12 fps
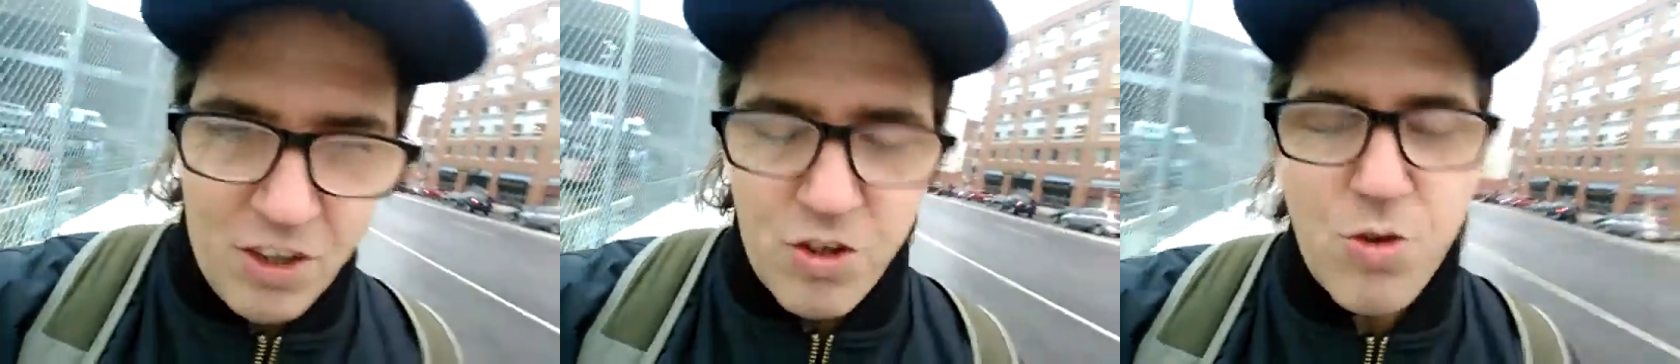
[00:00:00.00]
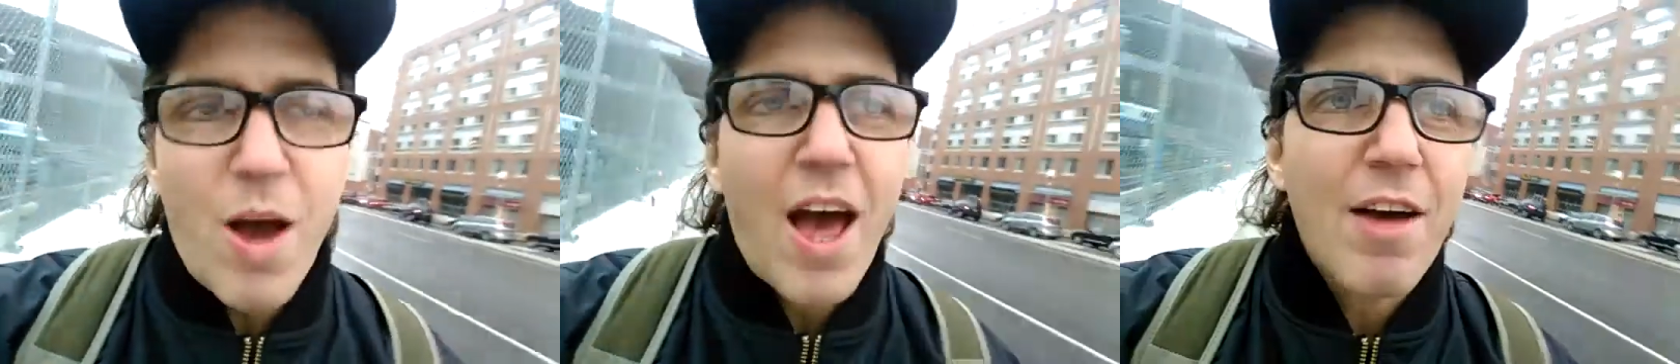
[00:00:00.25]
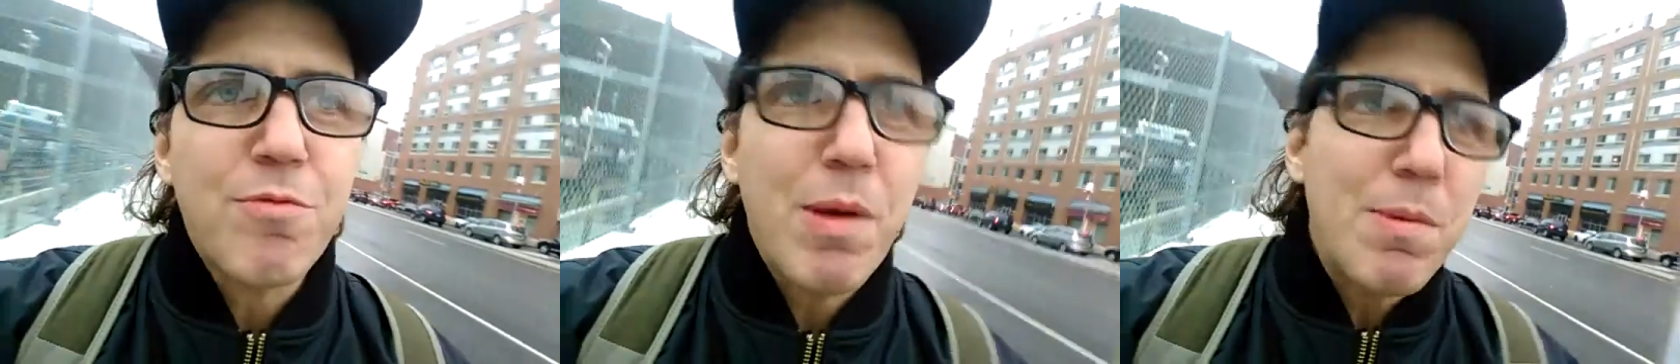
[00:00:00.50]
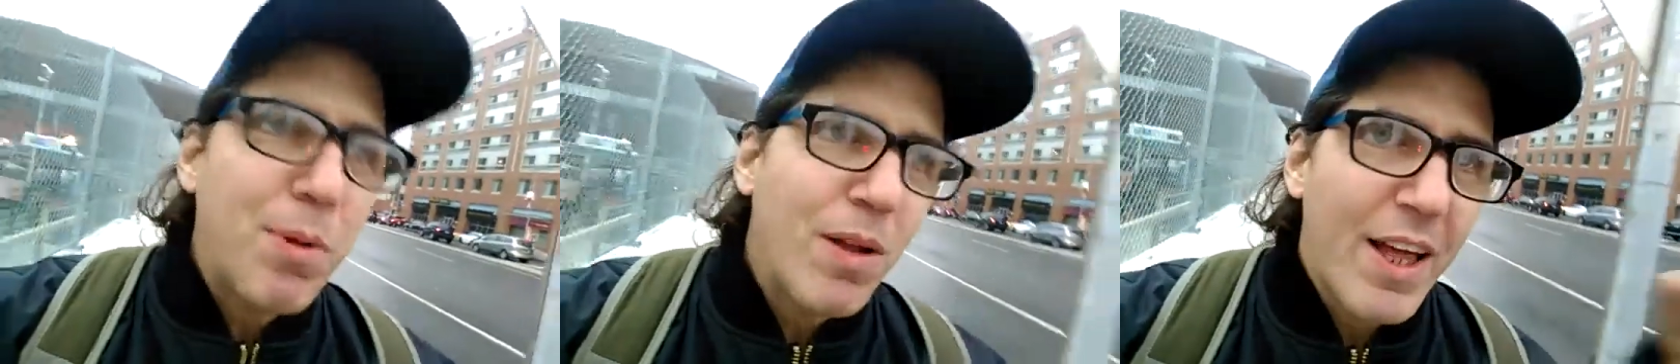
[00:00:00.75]
You have
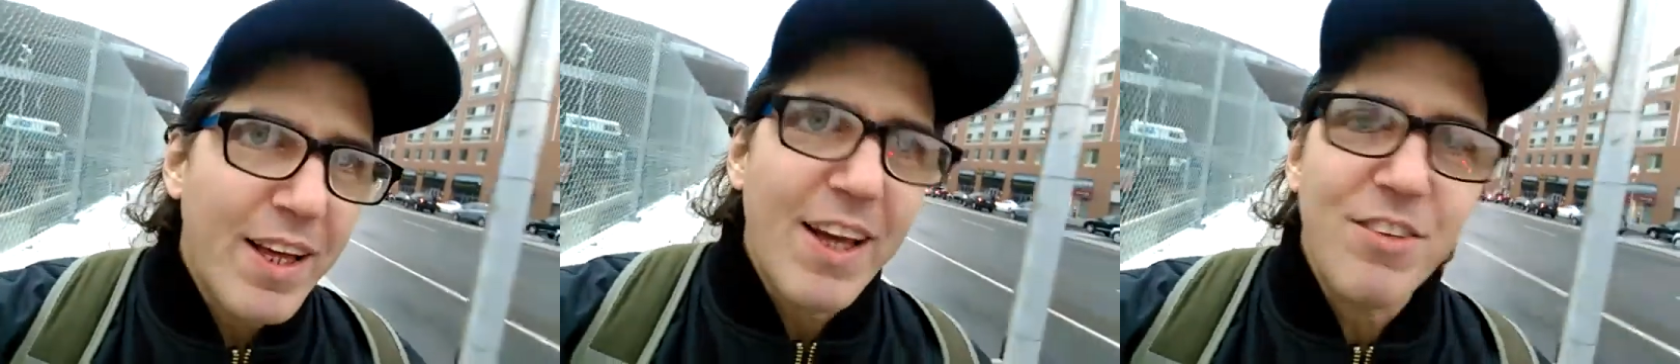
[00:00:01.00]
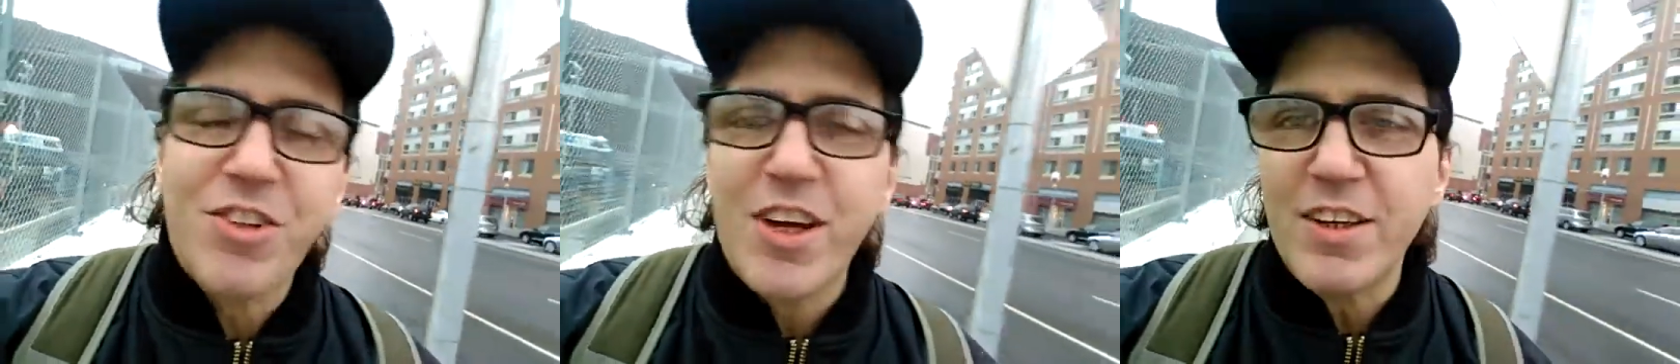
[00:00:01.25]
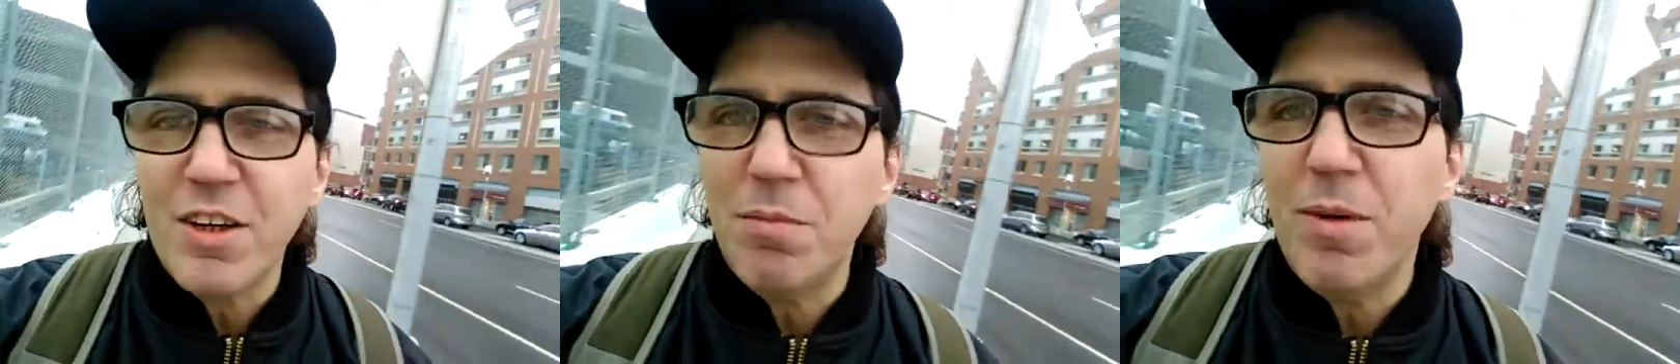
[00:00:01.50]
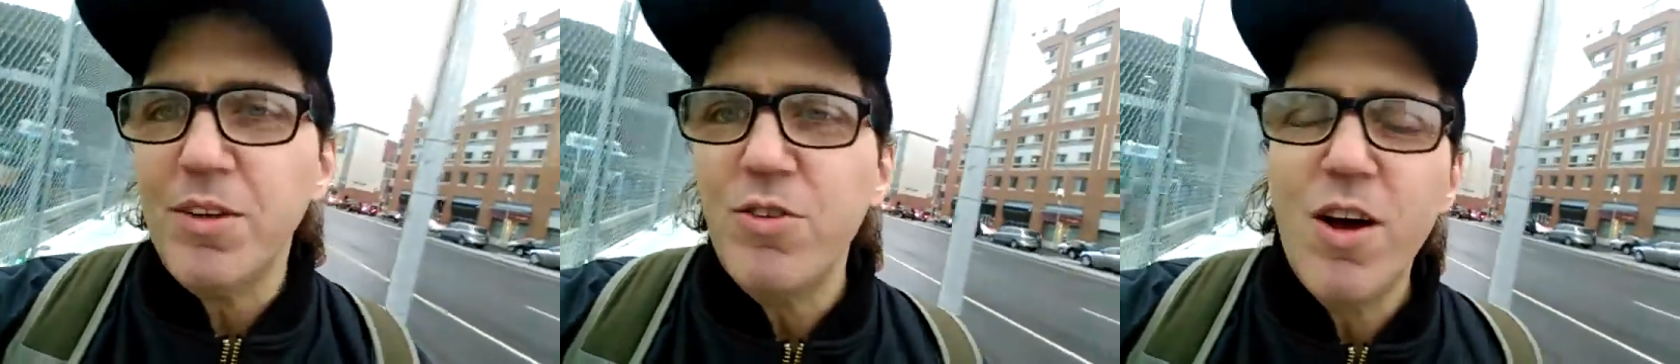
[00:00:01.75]
people like H.A. Goodman.